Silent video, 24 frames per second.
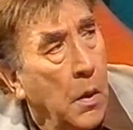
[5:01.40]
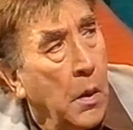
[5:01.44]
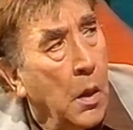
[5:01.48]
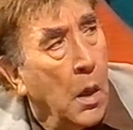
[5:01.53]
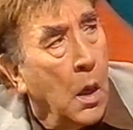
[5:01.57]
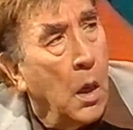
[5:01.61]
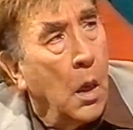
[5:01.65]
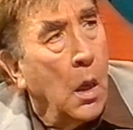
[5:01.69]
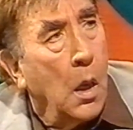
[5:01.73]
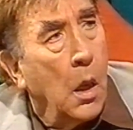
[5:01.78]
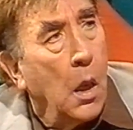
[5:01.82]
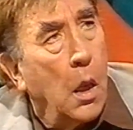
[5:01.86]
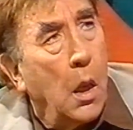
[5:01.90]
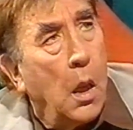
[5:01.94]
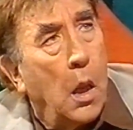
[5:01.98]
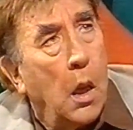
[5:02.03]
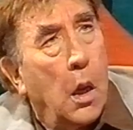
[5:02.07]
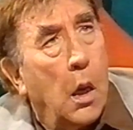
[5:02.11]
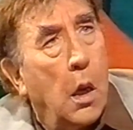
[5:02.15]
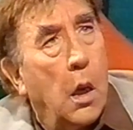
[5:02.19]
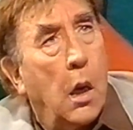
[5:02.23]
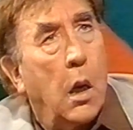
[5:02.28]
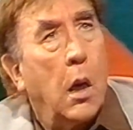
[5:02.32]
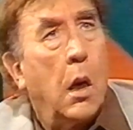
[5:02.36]
as a
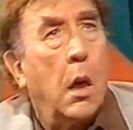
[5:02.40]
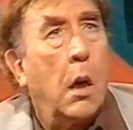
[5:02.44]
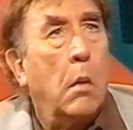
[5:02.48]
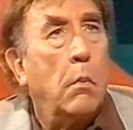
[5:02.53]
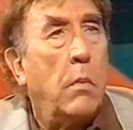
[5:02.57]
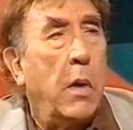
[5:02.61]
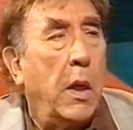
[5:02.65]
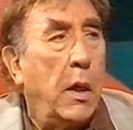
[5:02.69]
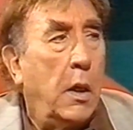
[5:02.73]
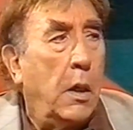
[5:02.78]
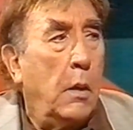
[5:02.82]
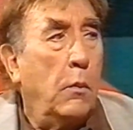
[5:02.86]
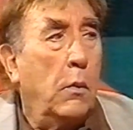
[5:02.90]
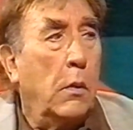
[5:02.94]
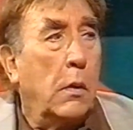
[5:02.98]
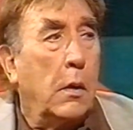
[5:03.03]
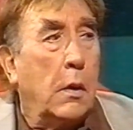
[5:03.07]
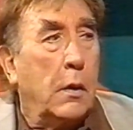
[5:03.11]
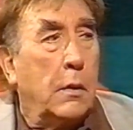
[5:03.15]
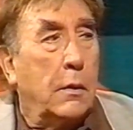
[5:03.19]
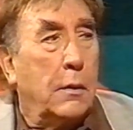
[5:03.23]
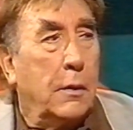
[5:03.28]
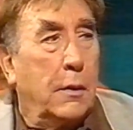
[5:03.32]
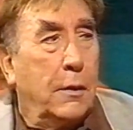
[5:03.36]
comedian? Making what?